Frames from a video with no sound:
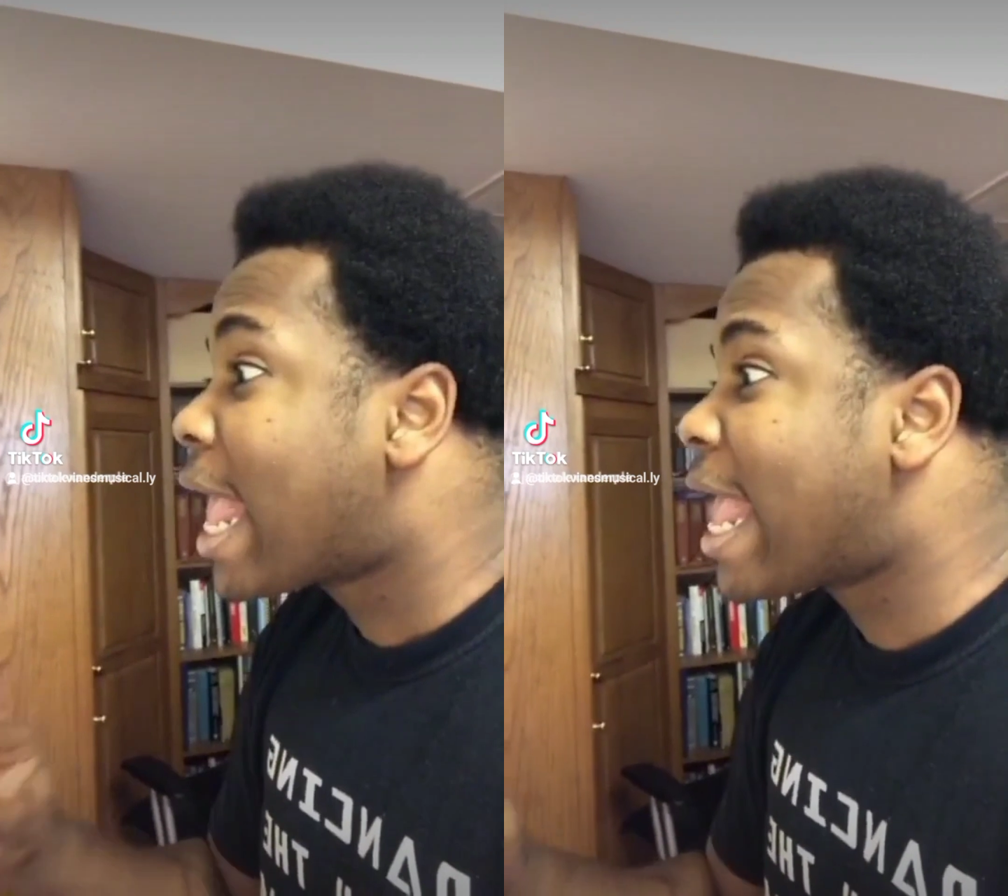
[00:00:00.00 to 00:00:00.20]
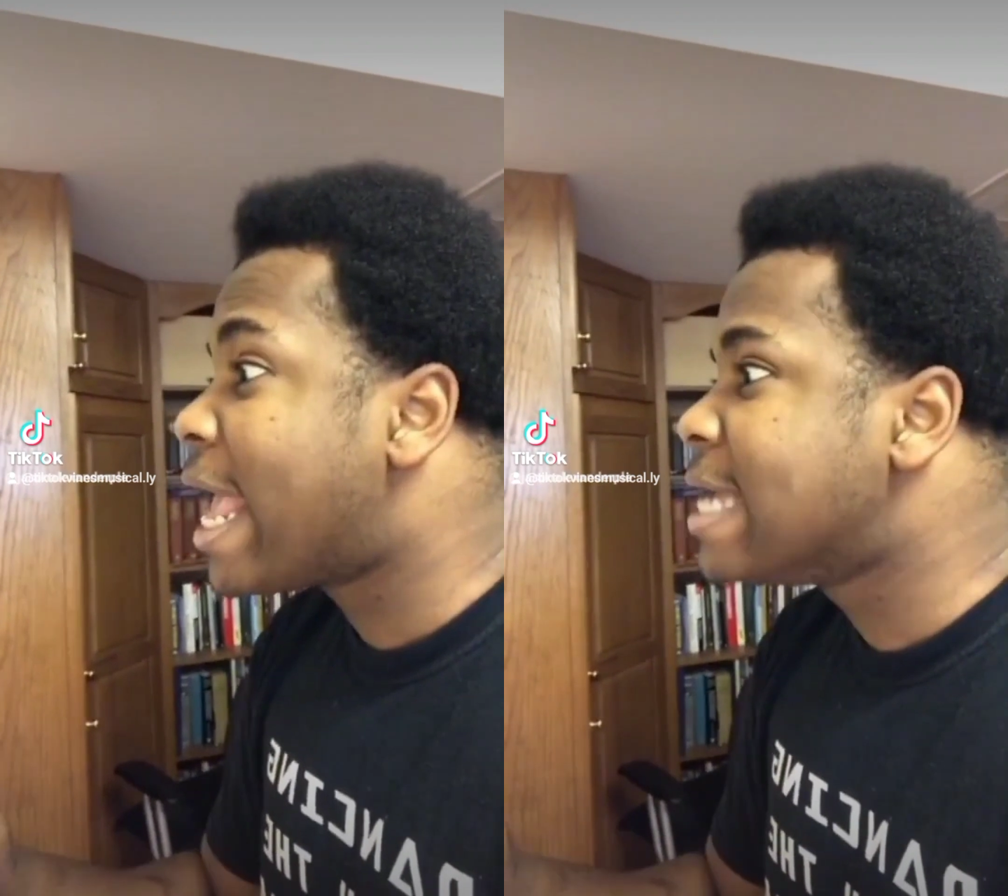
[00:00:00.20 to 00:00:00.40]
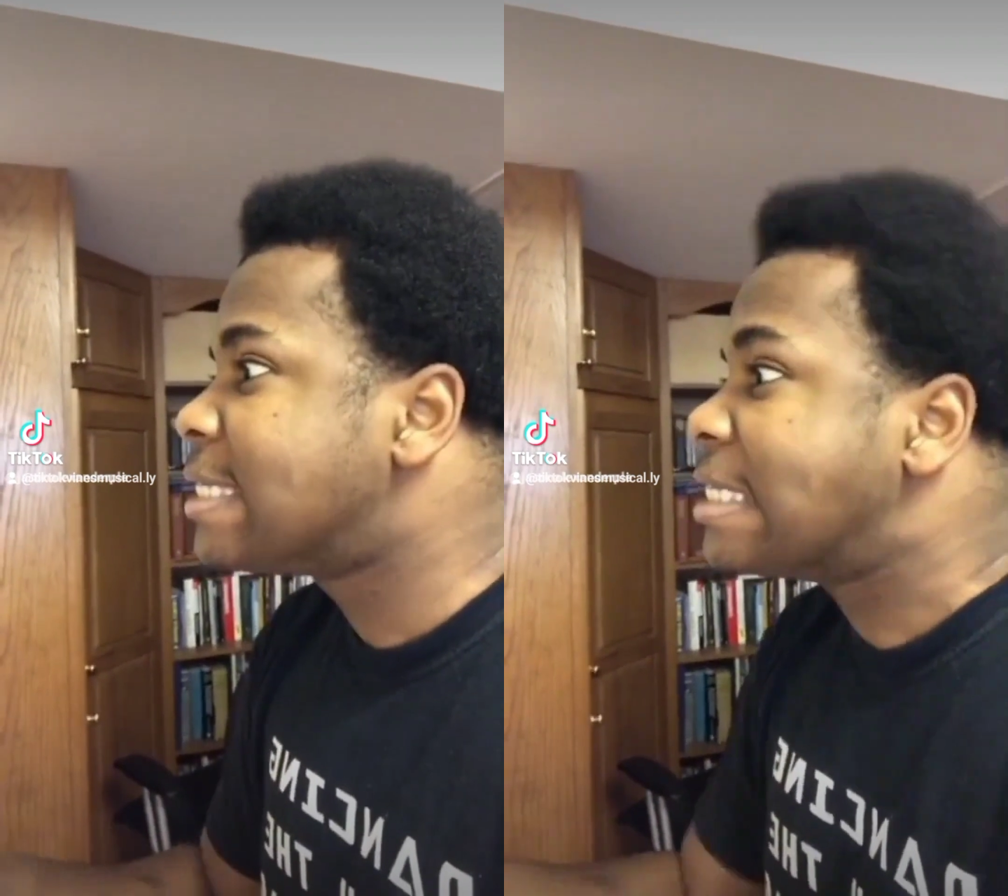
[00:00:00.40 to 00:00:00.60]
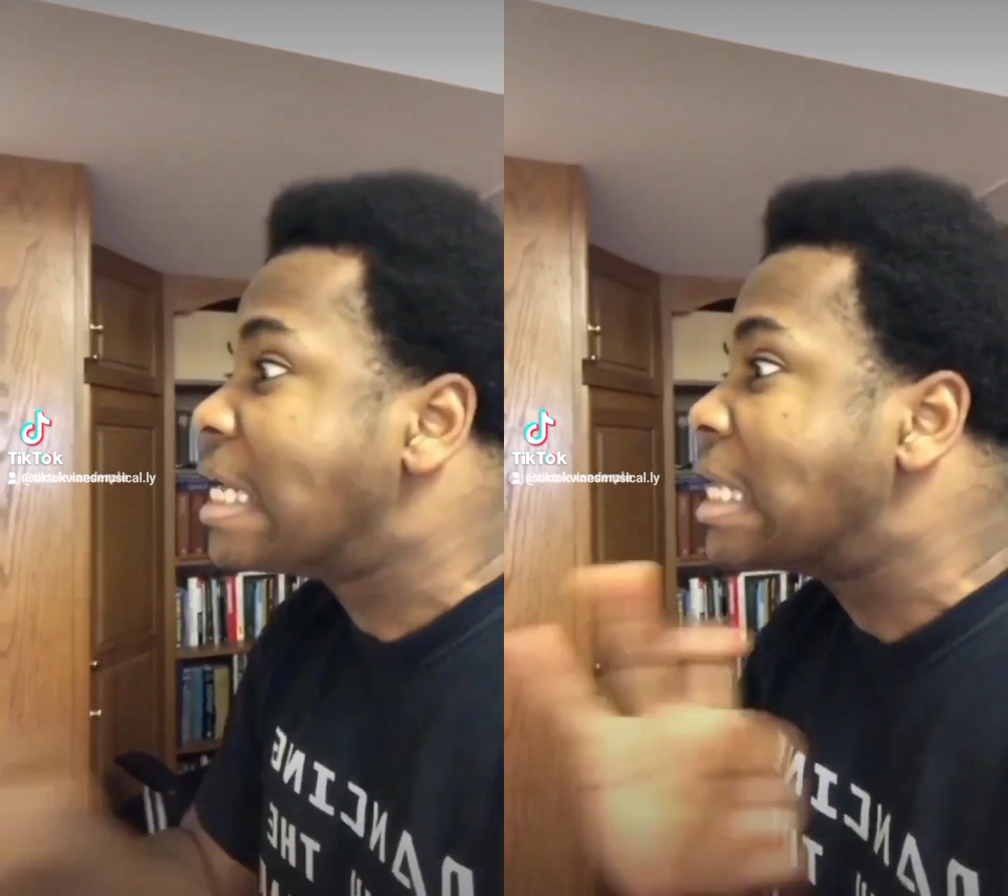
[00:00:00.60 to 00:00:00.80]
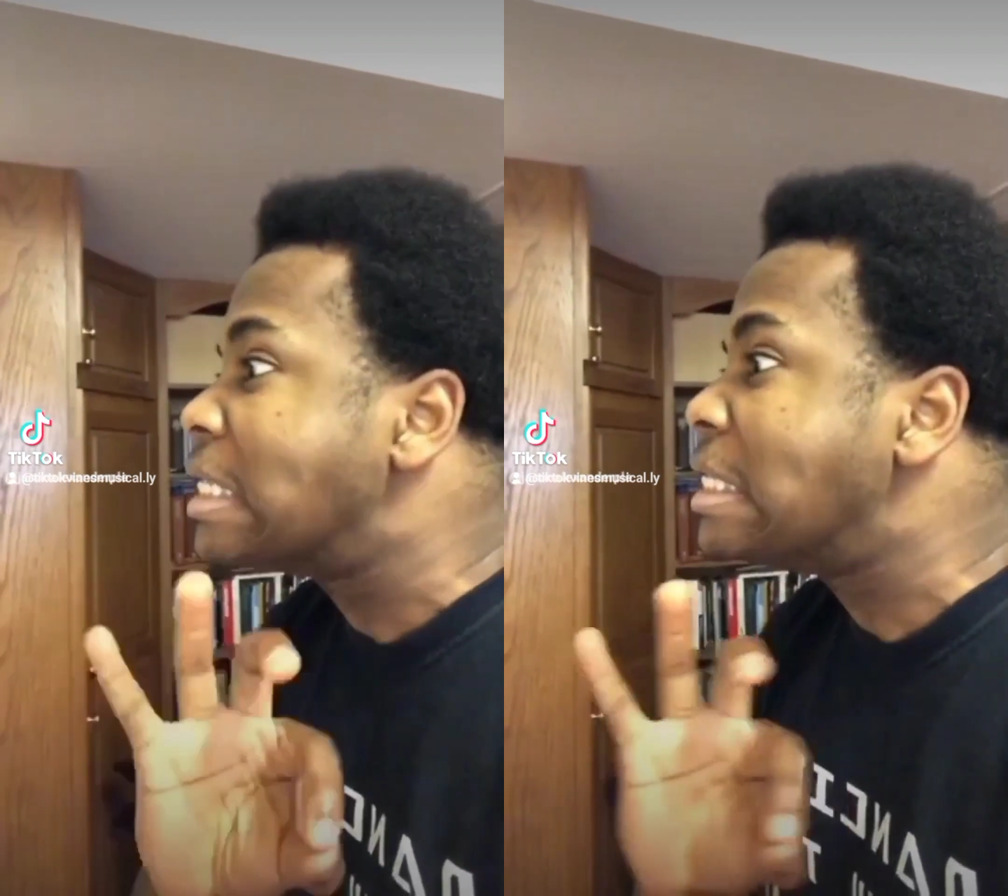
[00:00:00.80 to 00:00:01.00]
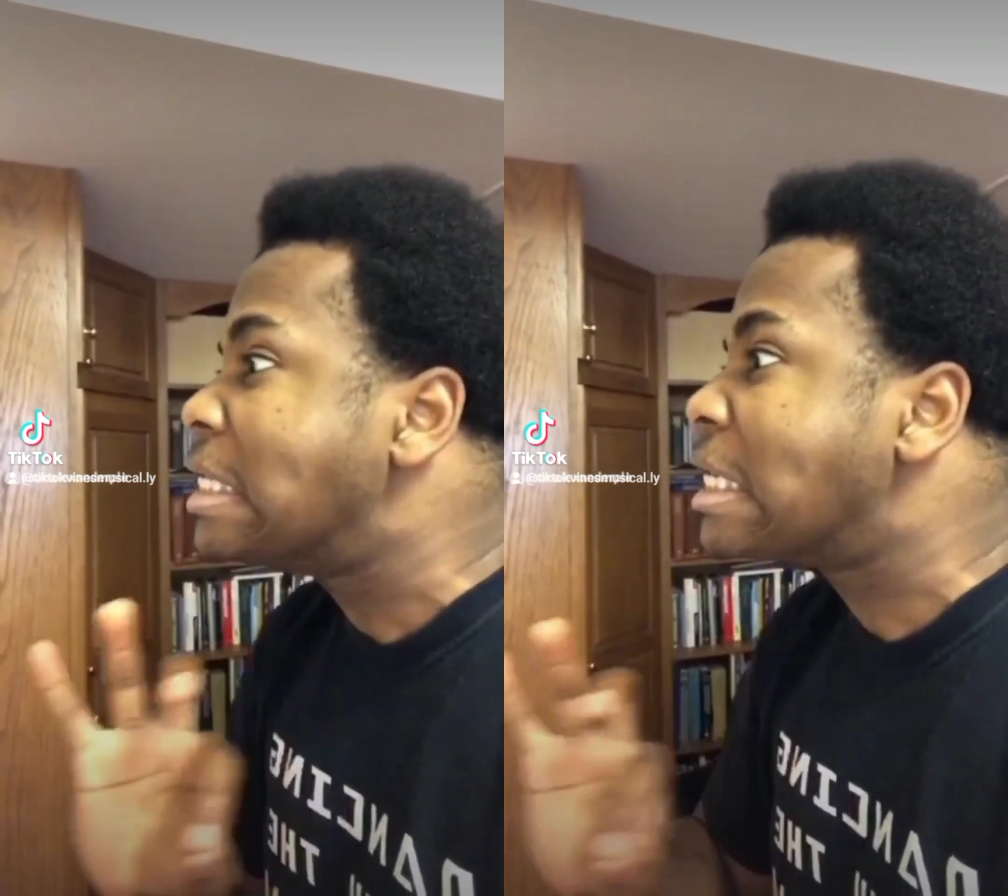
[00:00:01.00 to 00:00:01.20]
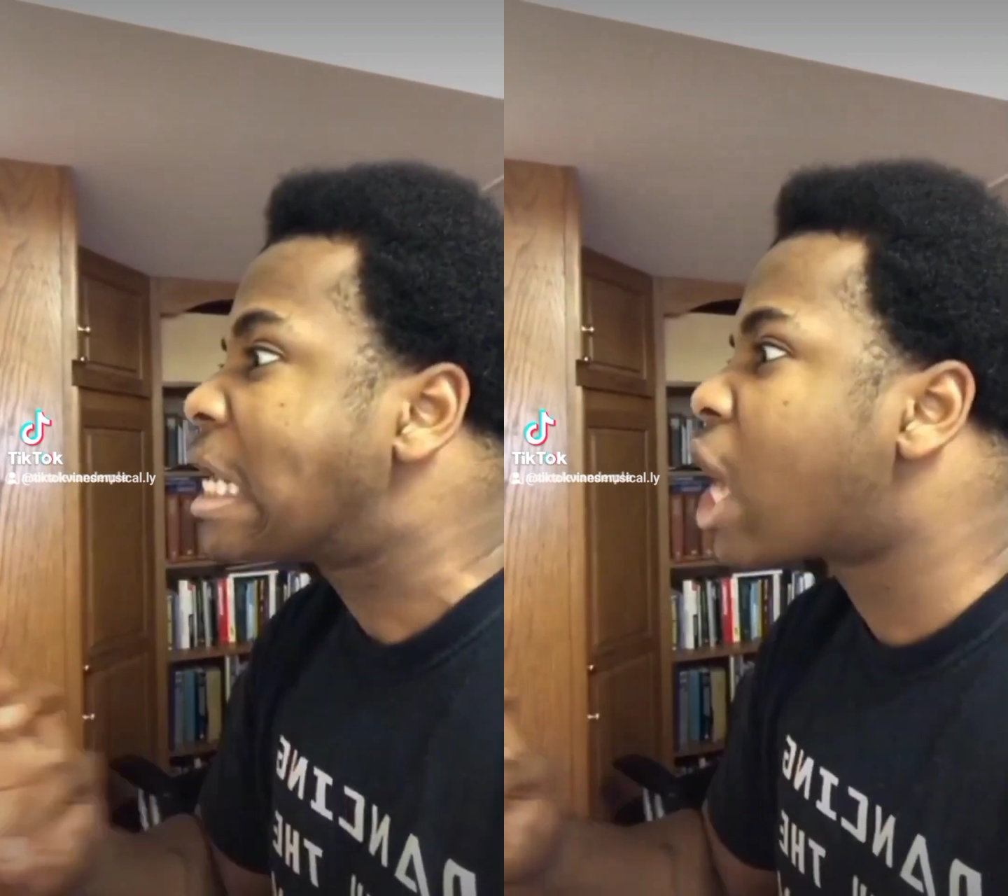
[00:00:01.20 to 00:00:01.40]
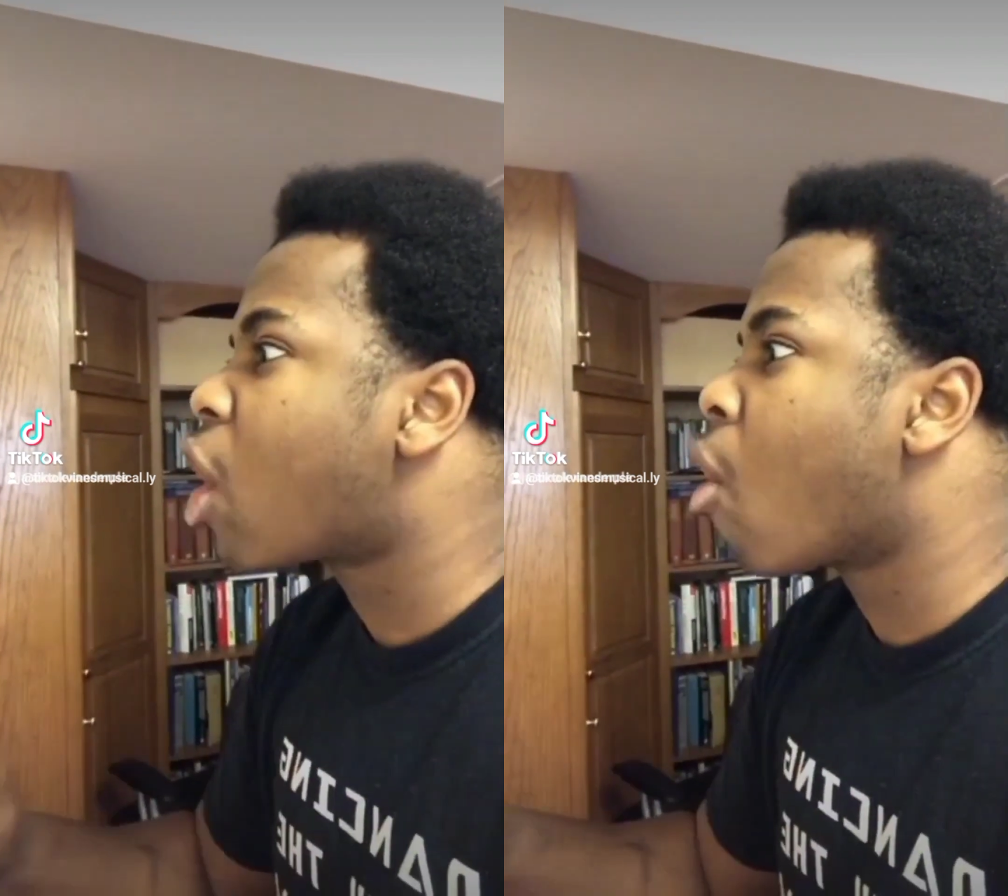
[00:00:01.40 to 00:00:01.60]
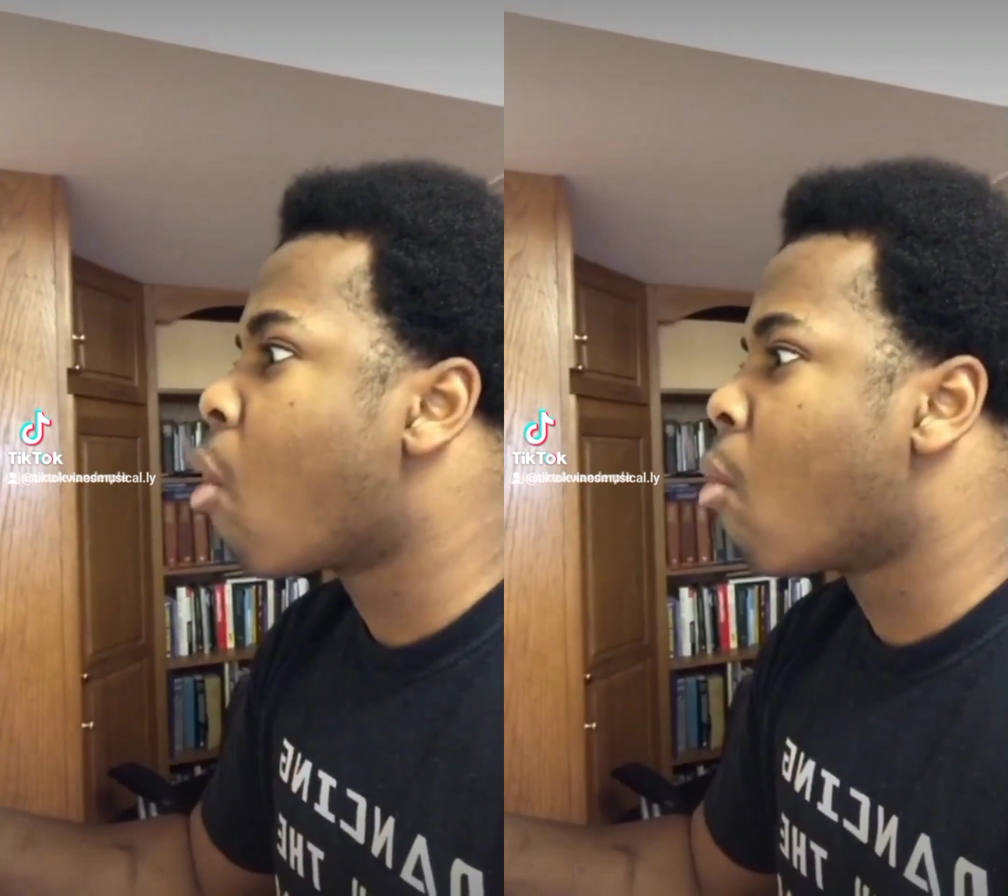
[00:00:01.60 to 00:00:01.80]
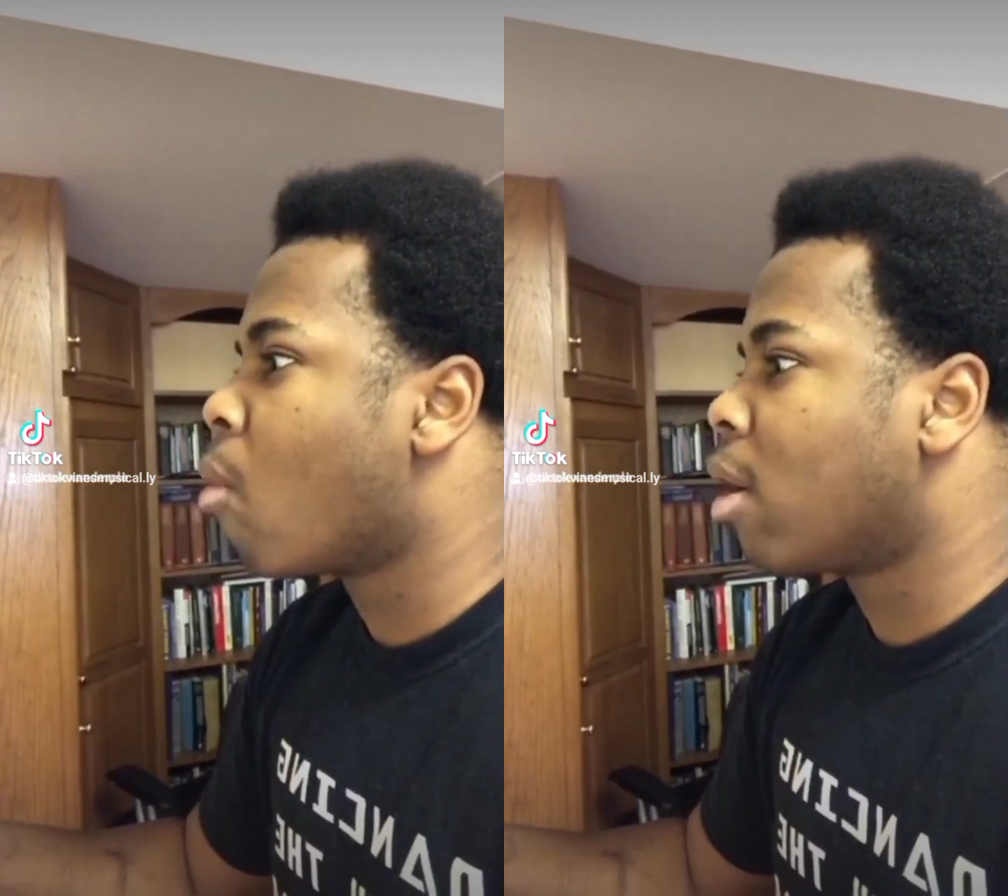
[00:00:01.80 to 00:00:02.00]
is
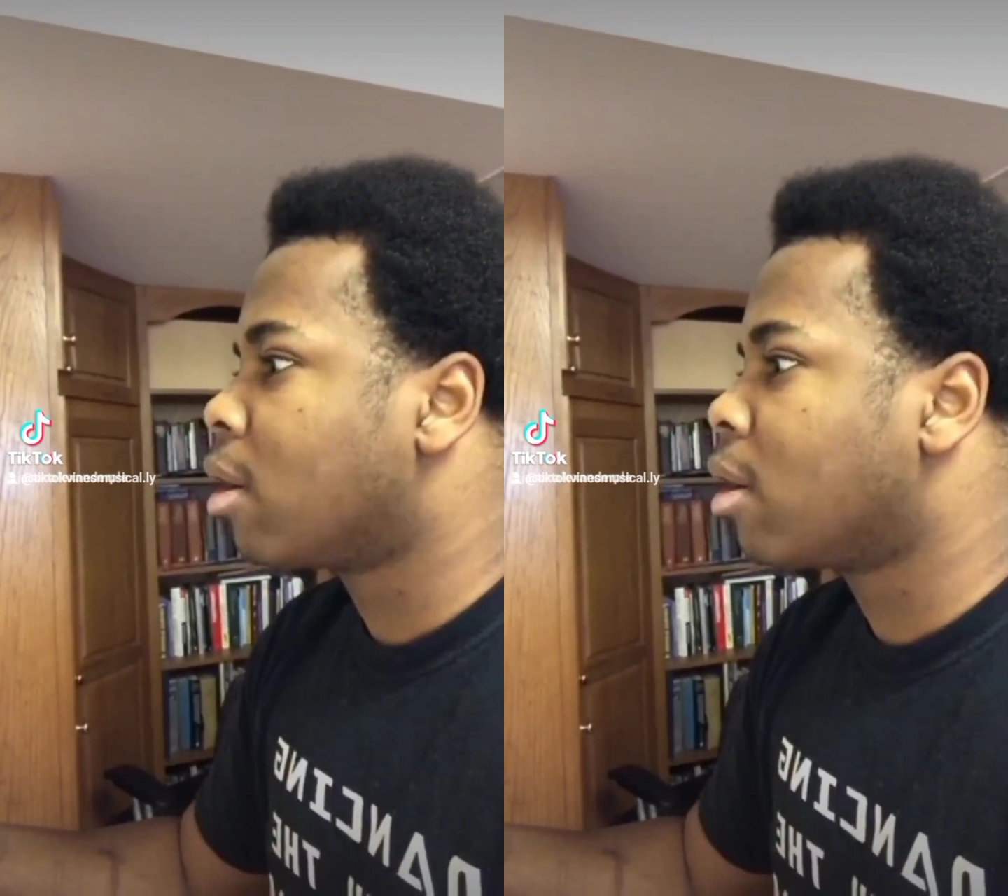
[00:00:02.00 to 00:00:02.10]
no.